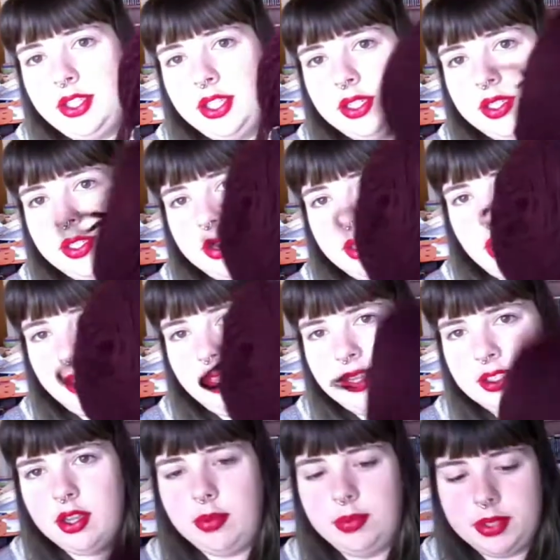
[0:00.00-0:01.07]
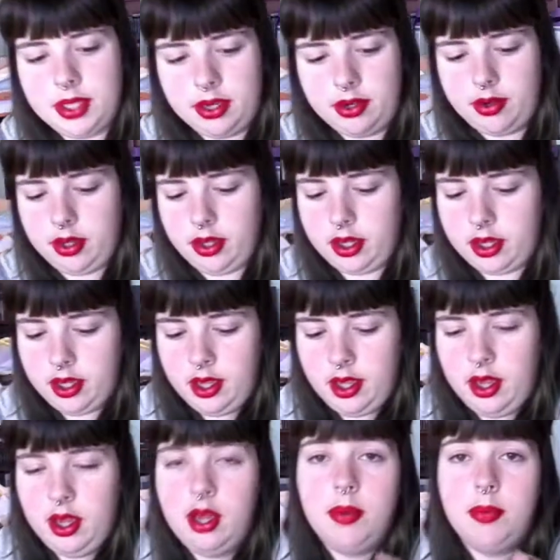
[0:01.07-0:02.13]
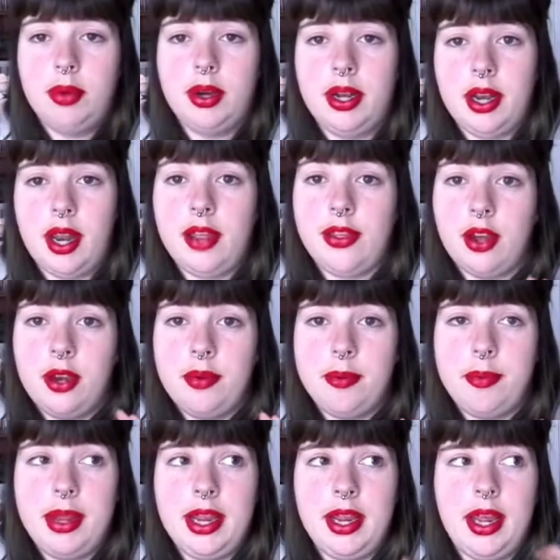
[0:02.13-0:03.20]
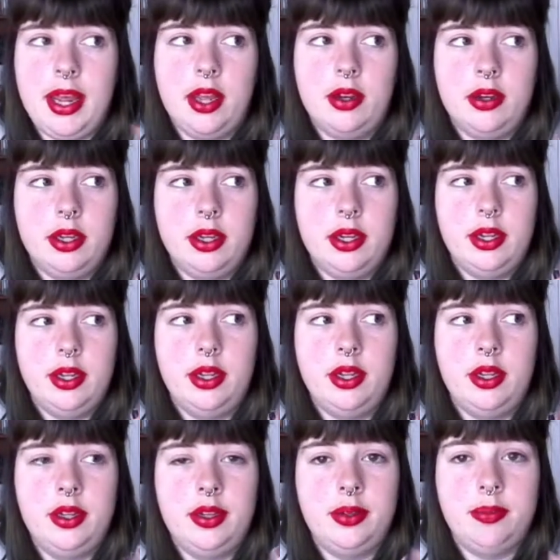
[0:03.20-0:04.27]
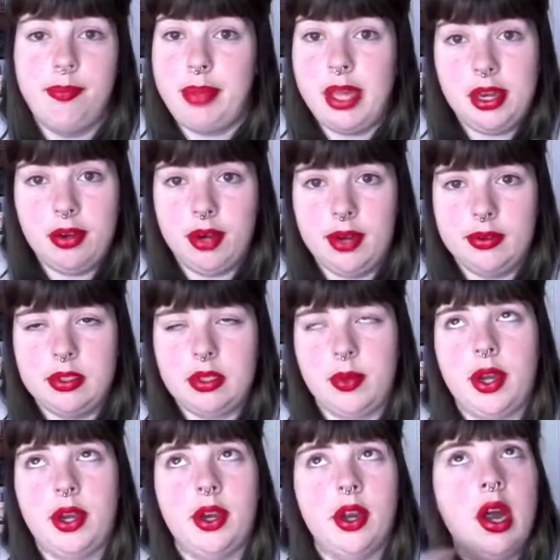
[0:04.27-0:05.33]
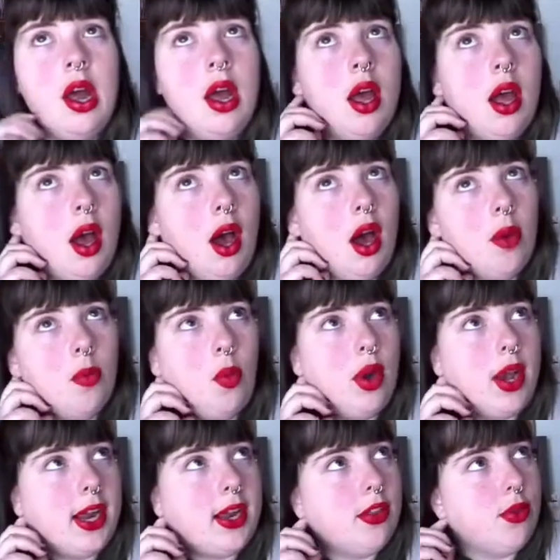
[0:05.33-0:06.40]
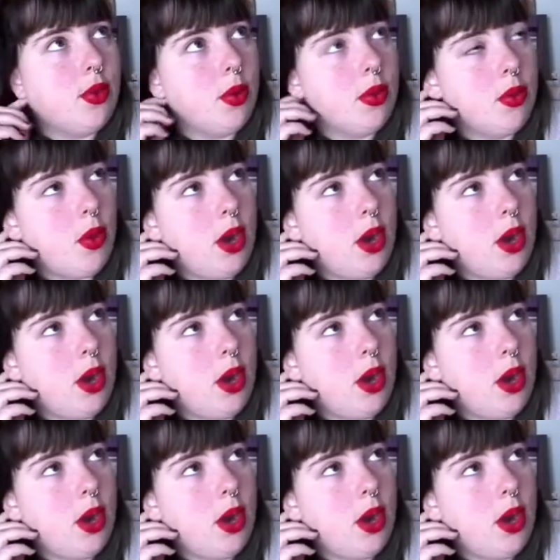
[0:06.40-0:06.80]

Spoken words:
just, I think it's 100% acrylic. But I thought it would make a good beat around sweater. One I can throw in the